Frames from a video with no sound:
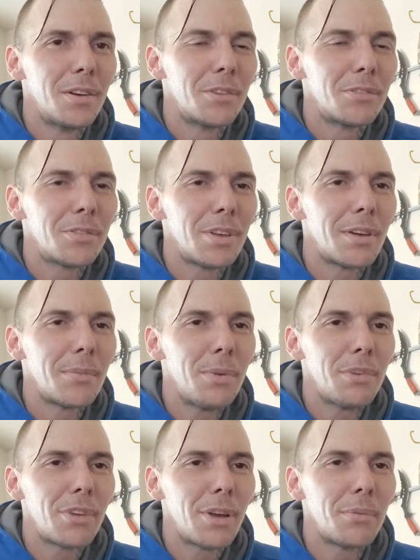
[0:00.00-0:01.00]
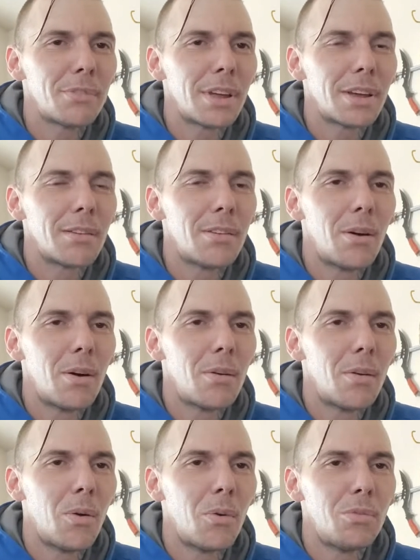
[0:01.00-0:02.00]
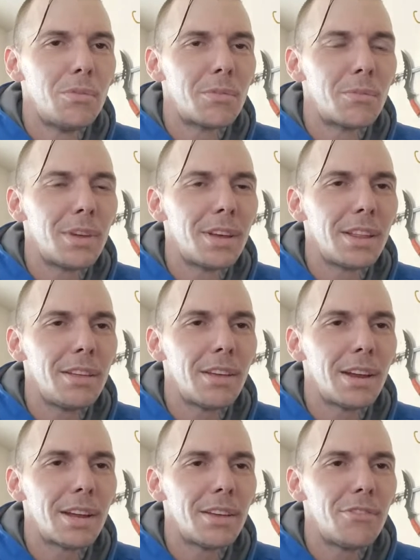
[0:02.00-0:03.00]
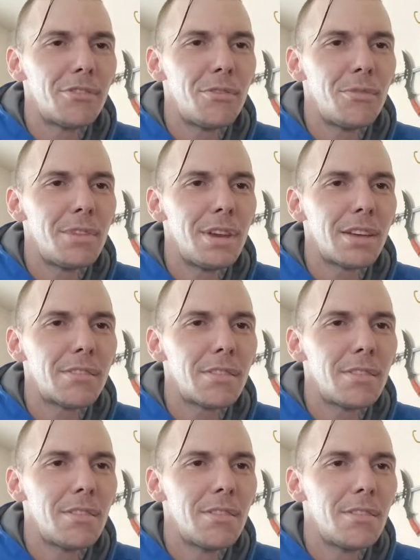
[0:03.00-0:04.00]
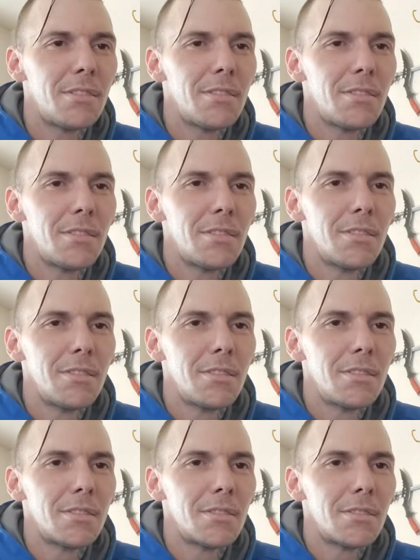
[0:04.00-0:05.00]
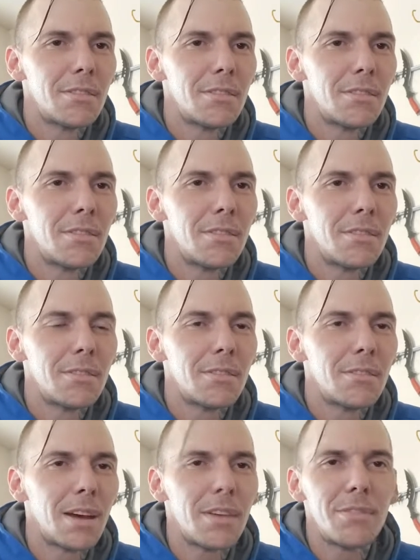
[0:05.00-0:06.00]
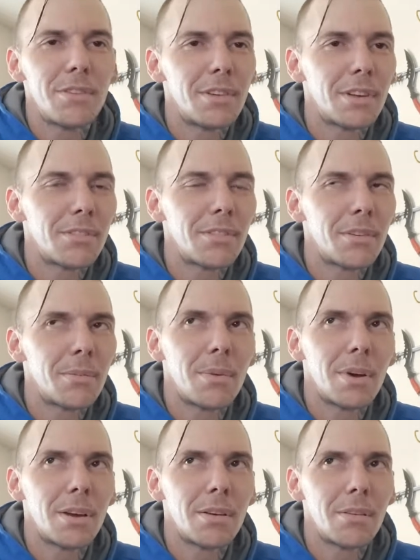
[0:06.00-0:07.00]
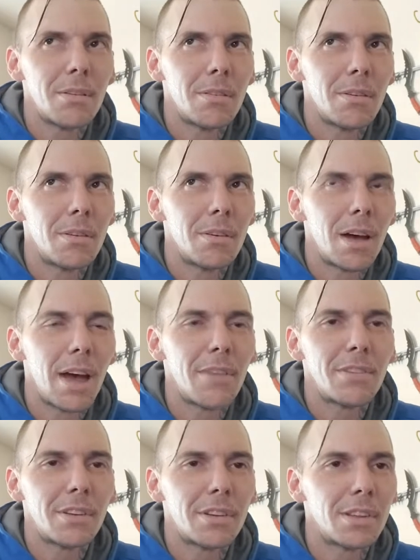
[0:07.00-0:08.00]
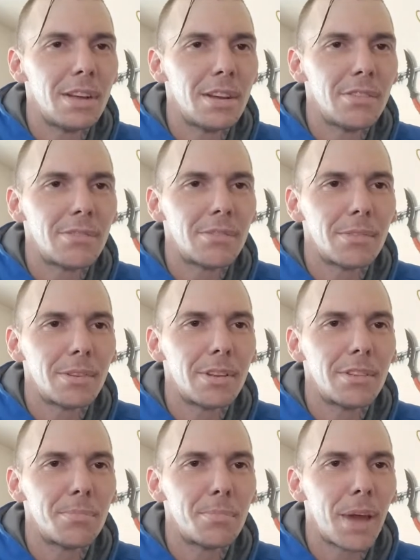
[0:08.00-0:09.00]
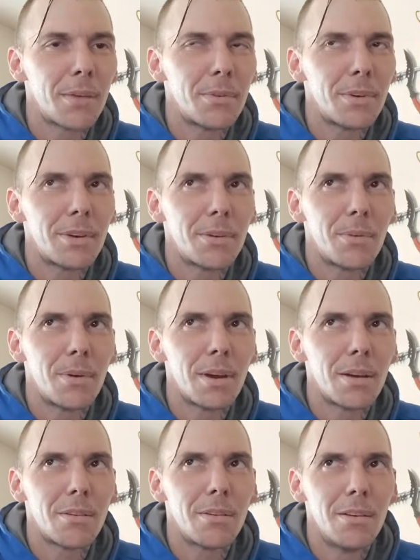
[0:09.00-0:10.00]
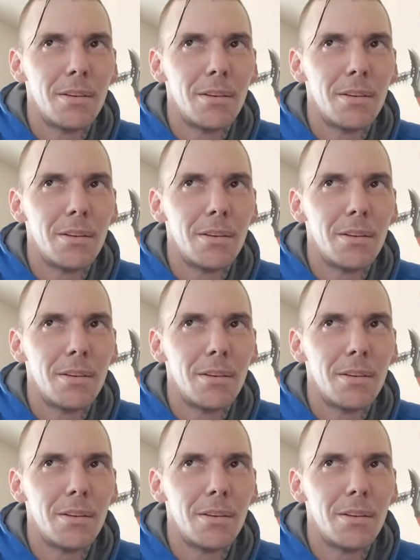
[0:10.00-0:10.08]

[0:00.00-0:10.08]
See, I wish I was like old and wrinkly and I could just do Nixon. I haven't done Nixon in a while. I haven't done Cletus Backwood in a while.